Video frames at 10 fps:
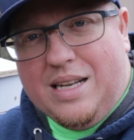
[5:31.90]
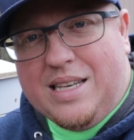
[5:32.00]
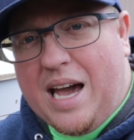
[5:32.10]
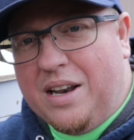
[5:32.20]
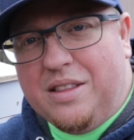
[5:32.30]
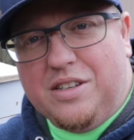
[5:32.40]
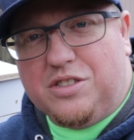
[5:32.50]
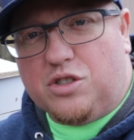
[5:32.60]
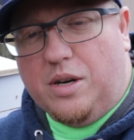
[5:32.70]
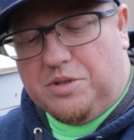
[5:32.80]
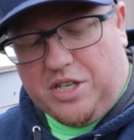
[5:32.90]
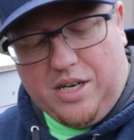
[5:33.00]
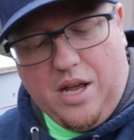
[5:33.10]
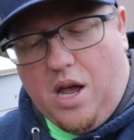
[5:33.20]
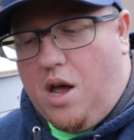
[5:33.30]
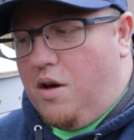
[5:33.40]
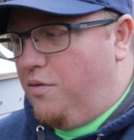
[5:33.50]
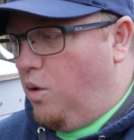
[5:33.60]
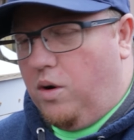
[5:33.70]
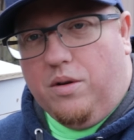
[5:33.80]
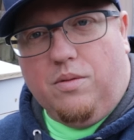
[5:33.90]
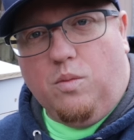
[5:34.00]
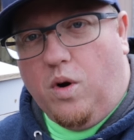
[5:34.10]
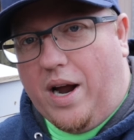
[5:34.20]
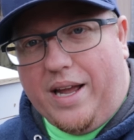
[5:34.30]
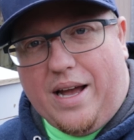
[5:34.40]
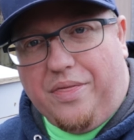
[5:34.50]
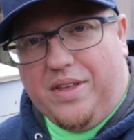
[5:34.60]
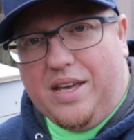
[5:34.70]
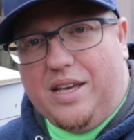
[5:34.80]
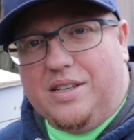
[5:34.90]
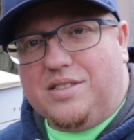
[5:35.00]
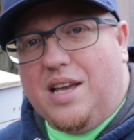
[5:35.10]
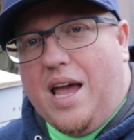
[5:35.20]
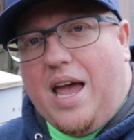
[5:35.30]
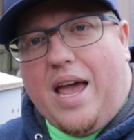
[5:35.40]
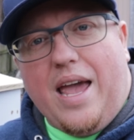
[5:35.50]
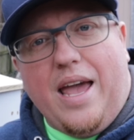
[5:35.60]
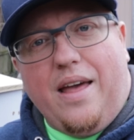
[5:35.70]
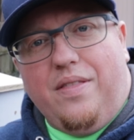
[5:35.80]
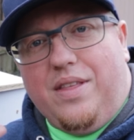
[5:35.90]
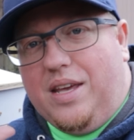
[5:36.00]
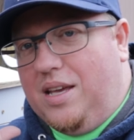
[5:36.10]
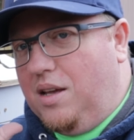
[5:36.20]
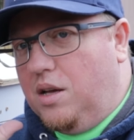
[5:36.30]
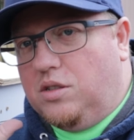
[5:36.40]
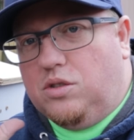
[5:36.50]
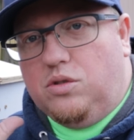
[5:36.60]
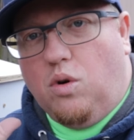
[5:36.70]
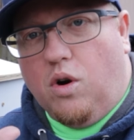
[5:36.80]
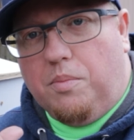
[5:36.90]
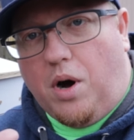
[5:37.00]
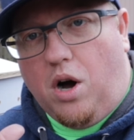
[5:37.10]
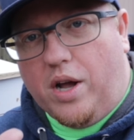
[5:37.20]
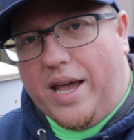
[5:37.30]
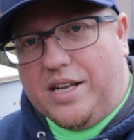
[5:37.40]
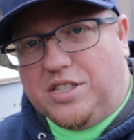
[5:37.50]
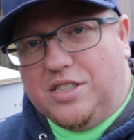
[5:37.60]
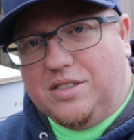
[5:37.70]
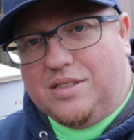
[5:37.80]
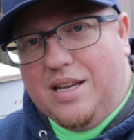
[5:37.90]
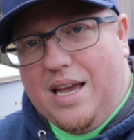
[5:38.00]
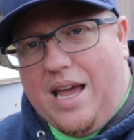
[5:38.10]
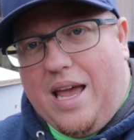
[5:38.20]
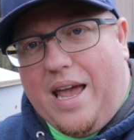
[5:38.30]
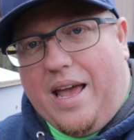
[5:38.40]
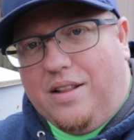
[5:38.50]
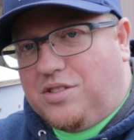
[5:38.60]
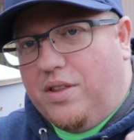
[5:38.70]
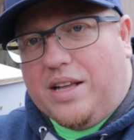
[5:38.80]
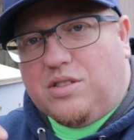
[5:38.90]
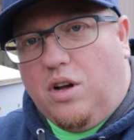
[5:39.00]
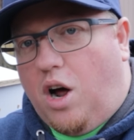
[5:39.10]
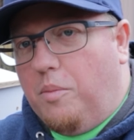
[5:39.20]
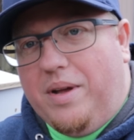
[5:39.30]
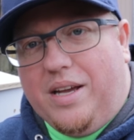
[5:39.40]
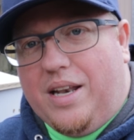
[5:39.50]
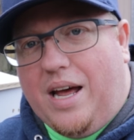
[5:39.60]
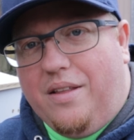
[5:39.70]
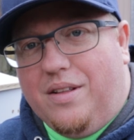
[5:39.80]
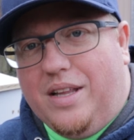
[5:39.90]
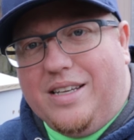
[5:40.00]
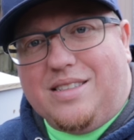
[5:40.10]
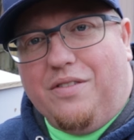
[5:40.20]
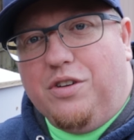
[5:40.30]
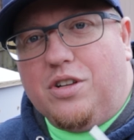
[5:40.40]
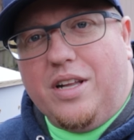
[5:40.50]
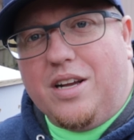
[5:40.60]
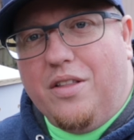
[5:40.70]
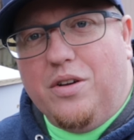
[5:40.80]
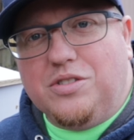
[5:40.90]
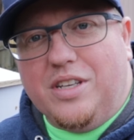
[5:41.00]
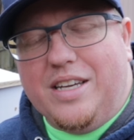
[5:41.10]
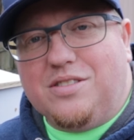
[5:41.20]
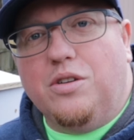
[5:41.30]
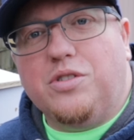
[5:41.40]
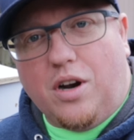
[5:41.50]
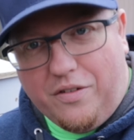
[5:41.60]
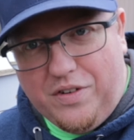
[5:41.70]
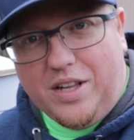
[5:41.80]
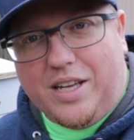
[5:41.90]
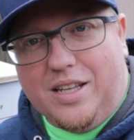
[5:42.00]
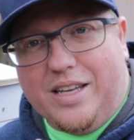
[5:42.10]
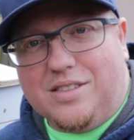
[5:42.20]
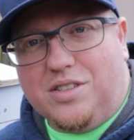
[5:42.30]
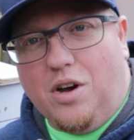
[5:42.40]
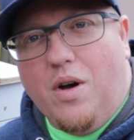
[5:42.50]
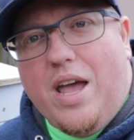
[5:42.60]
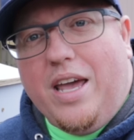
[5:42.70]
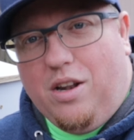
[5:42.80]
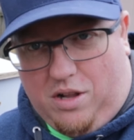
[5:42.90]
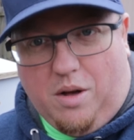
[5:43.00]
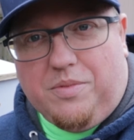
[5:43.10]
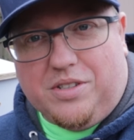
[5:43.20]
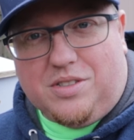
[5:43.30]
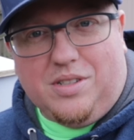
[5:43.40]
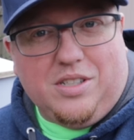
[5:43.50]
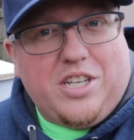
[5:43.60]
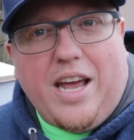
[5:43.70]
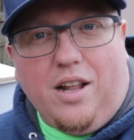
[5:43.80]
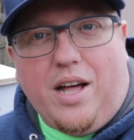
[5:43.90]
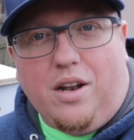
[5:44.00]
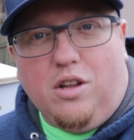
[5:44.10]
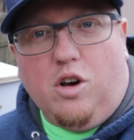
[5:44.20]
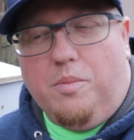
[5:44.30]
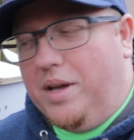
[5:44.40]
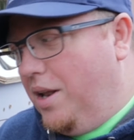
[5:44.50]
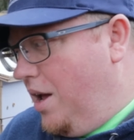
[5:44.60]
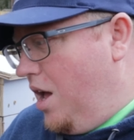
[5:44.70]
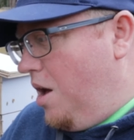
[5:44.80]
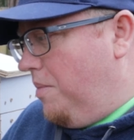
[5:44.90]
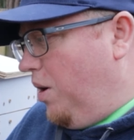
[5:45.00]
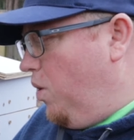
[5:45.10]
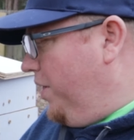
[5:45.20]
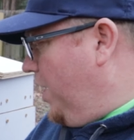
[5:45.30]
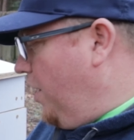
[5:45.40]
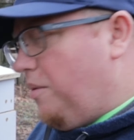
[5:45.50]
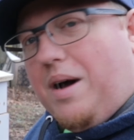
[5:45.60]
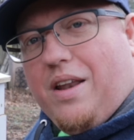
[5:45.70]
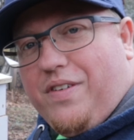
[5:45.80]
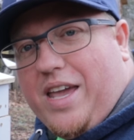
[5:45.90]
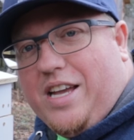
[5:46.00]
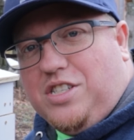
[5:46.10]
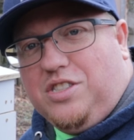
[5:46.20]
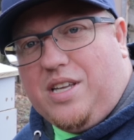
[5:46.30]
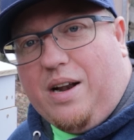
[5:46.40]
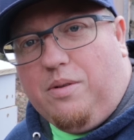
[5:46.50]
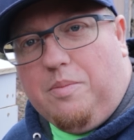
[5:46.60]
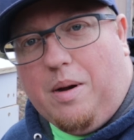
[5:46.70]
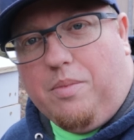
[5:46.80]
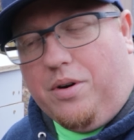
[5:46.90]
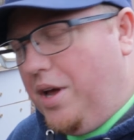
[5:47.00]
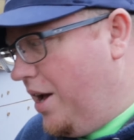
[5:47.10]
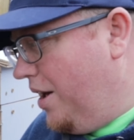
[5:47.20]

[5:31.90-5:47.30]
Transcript: down in the description for where I got these and the door ball catches. And so that's going to all be down in the links, and if you click on those links, those are affiliate links, so it'll help the channel out a little bit. But one of the other modifications that I remembered